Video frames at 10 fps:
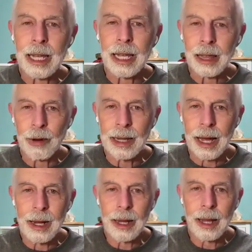seeing
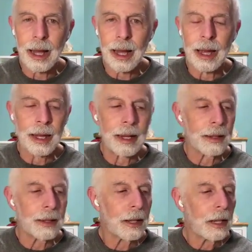the gridlock
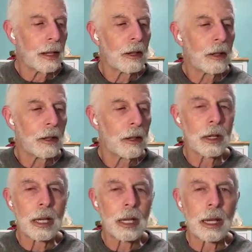and
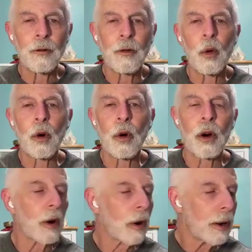looking
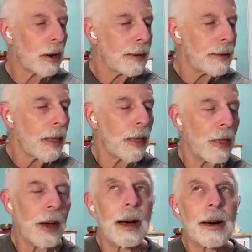for
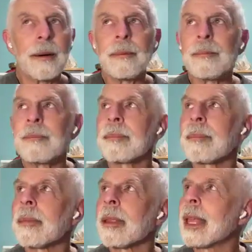
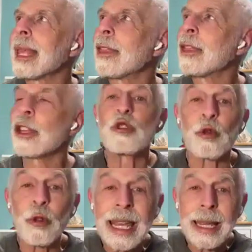the
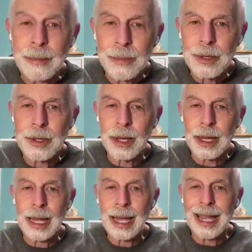the
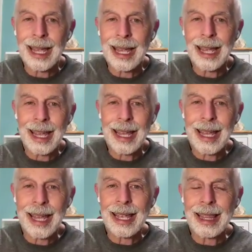dreams
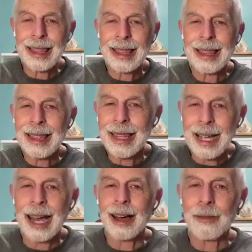
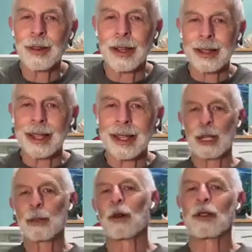in the
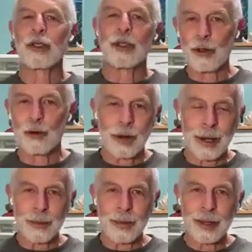conflict, each
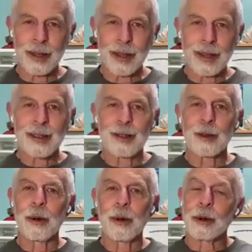person's dreams.
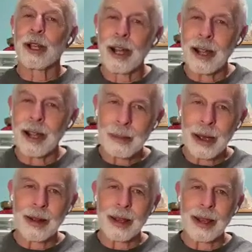So what we're
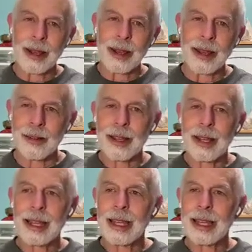talking about
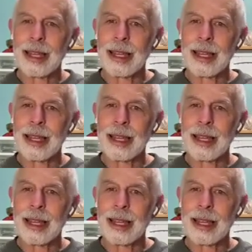here